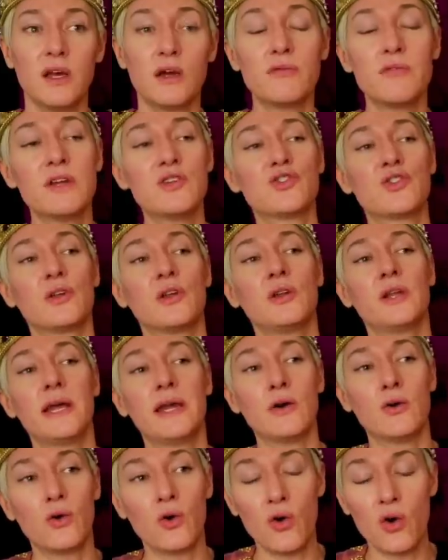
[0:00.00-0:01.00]

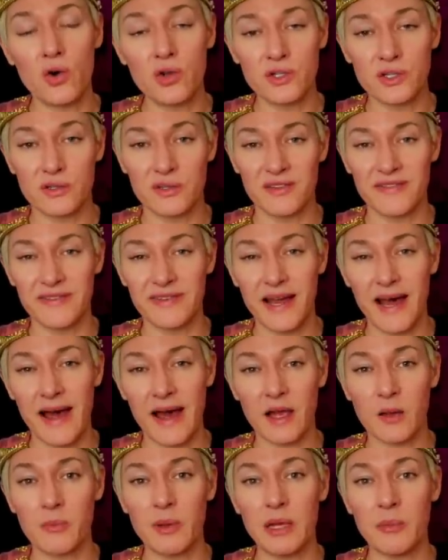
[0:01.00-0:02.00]
originally ordered the
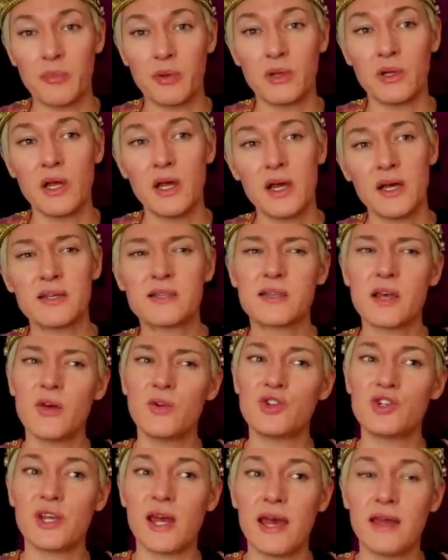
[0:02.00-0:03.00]
flag, people
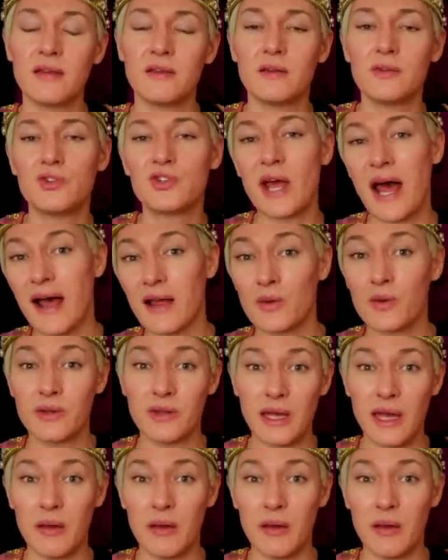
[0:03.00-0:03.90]
associate Jack with